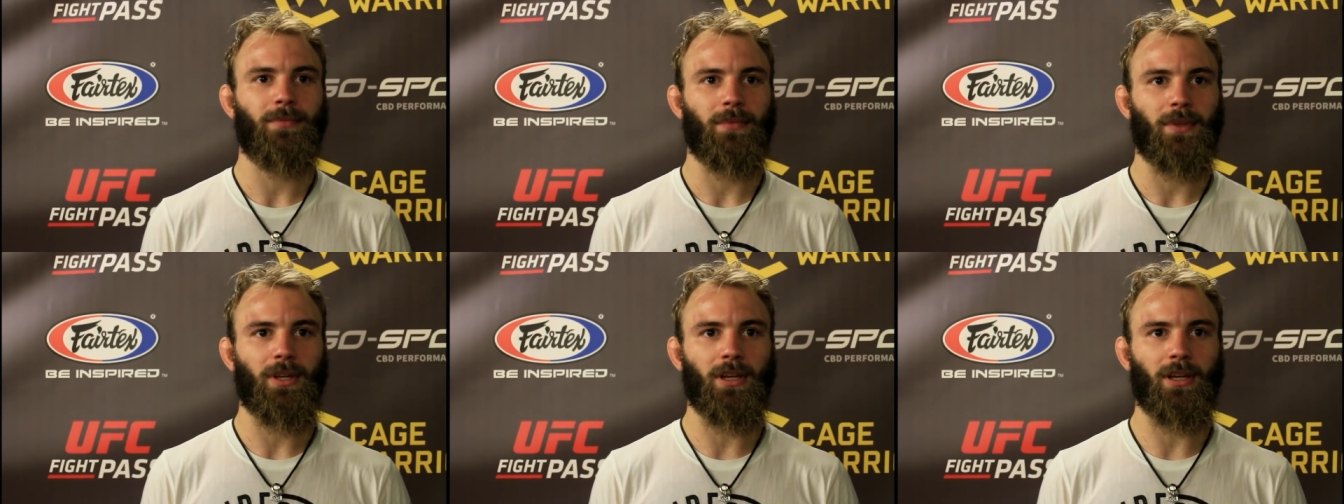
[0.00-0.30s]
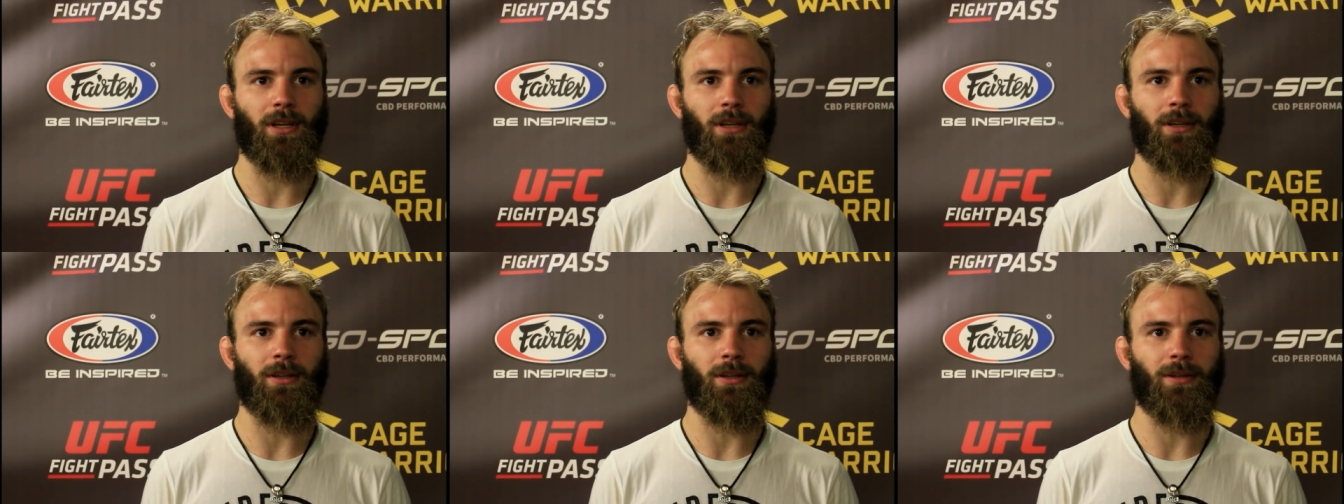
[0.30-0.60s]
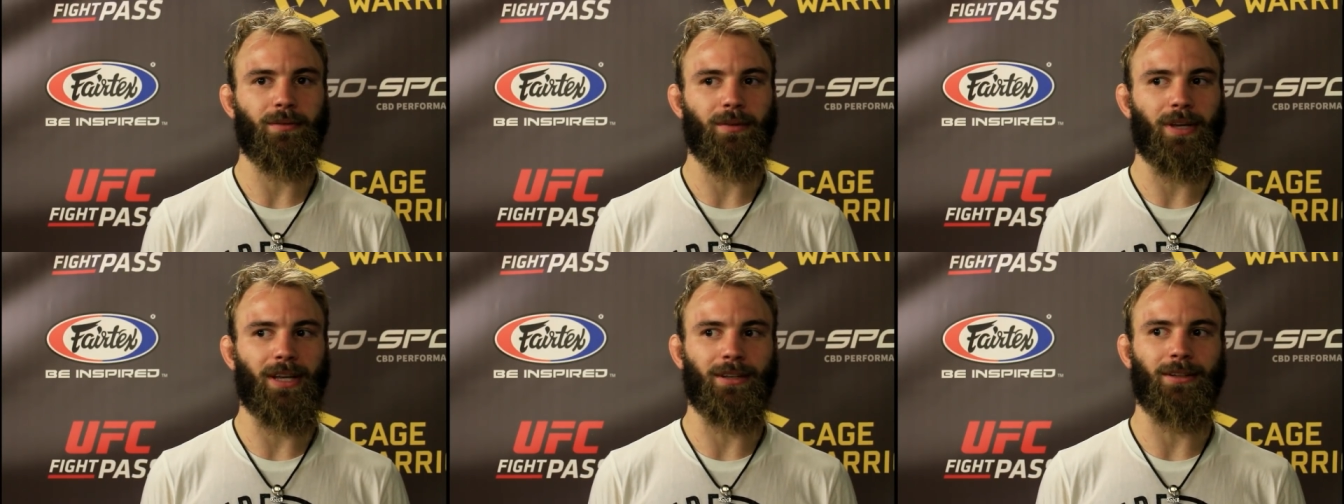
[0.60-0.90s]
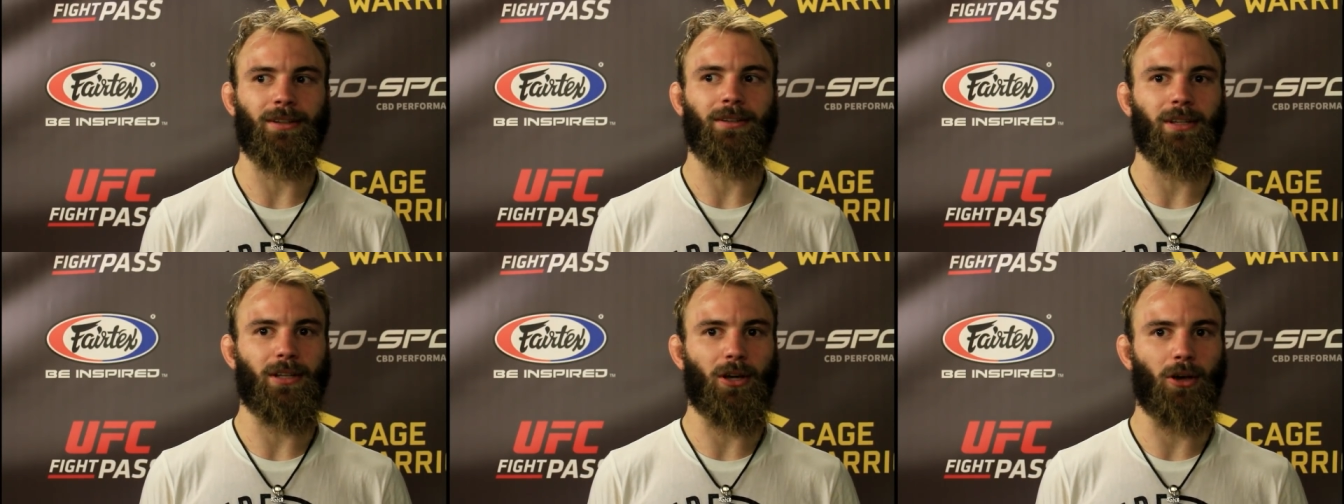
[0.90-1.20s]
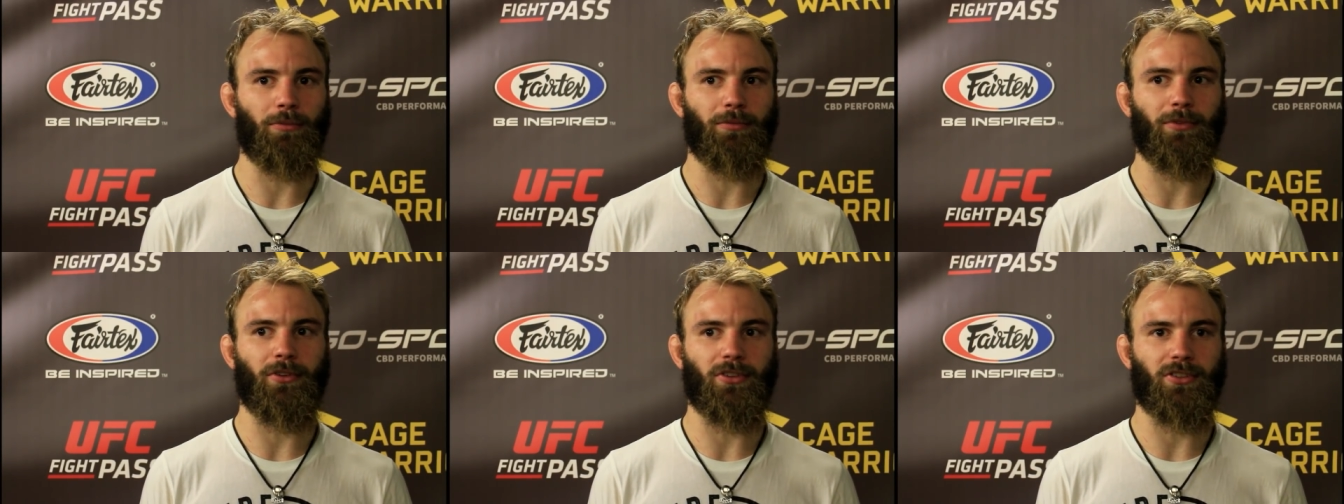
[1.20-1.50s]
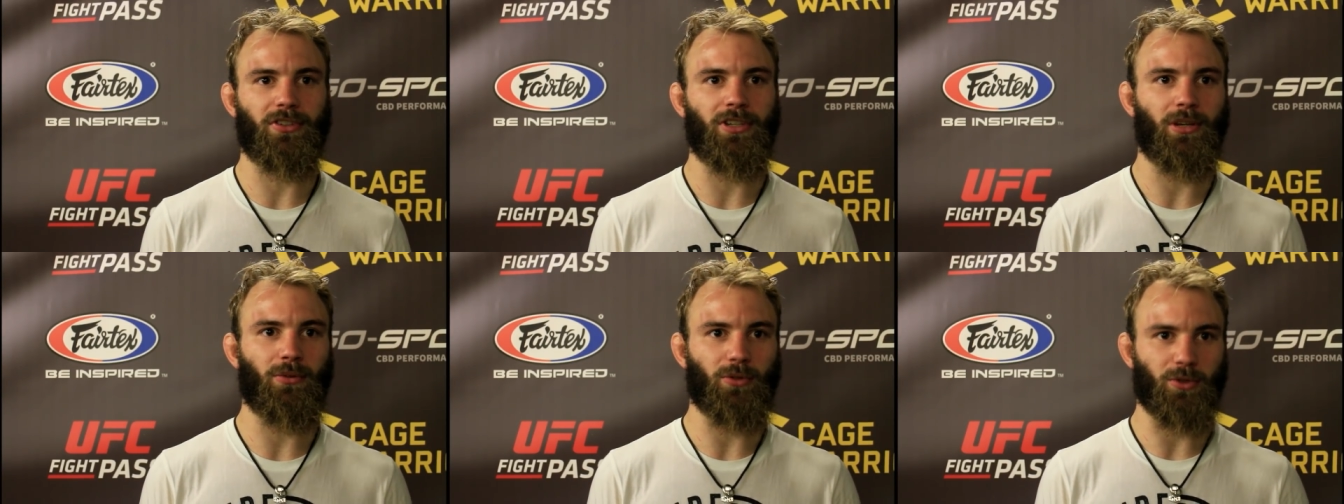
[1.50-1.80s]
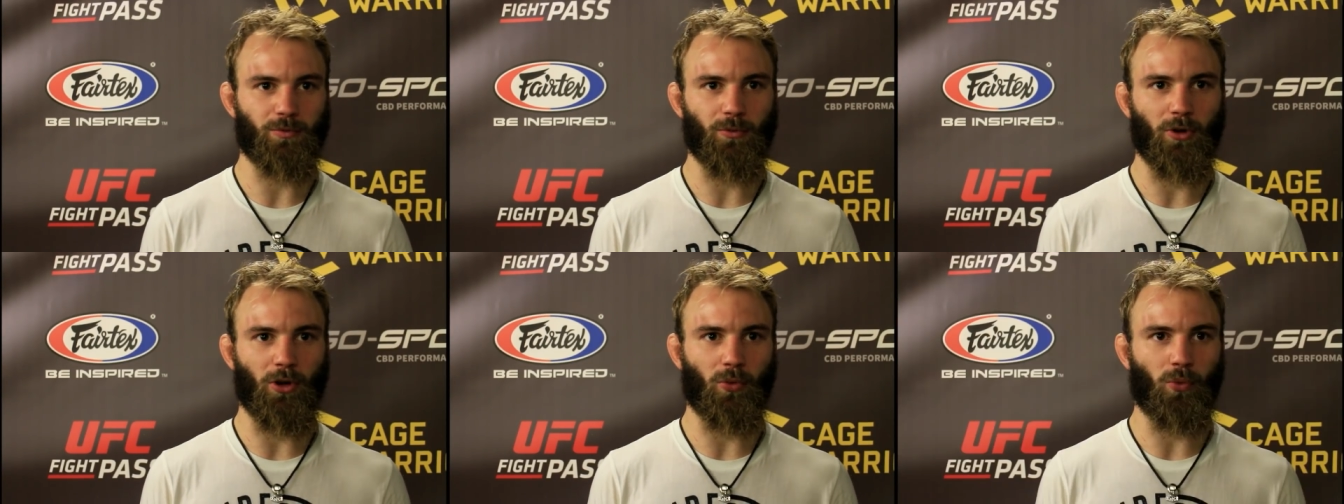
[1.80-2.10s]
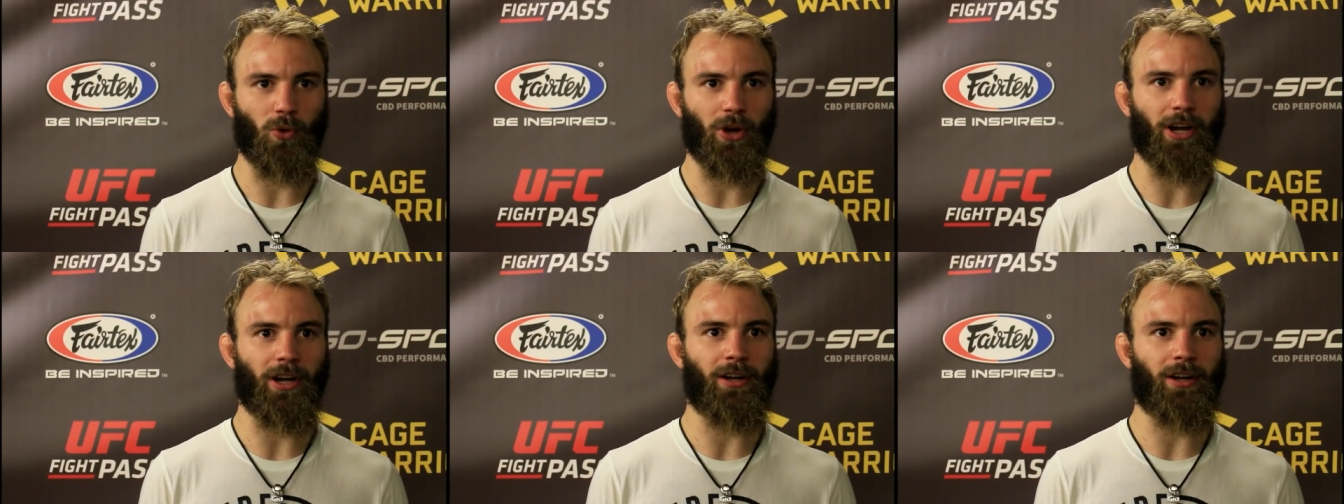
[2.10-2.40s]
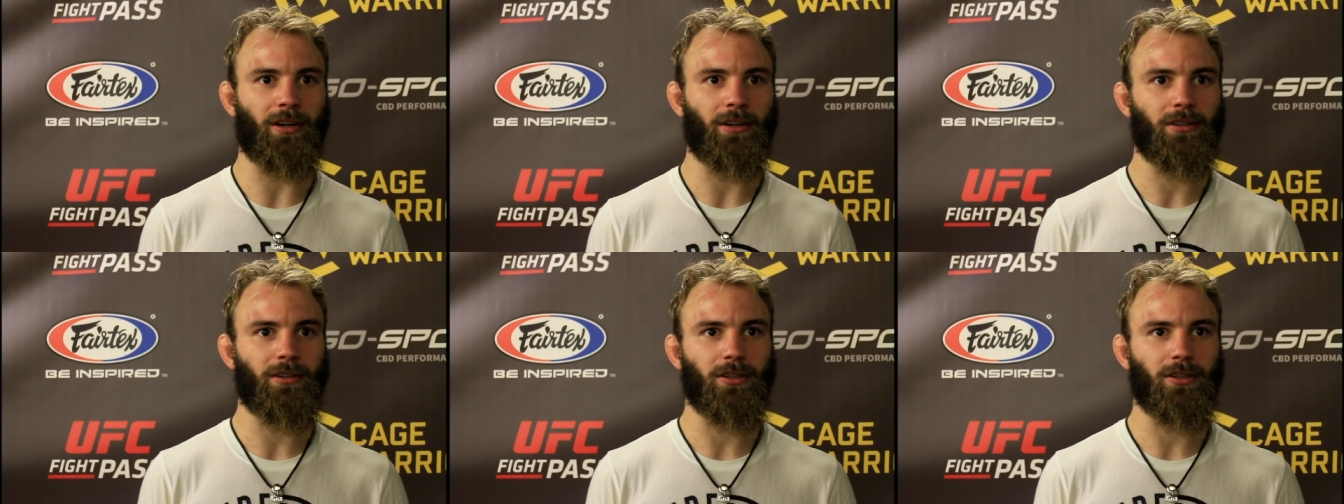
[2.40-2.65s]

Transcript: Uh, and obviously I was more aware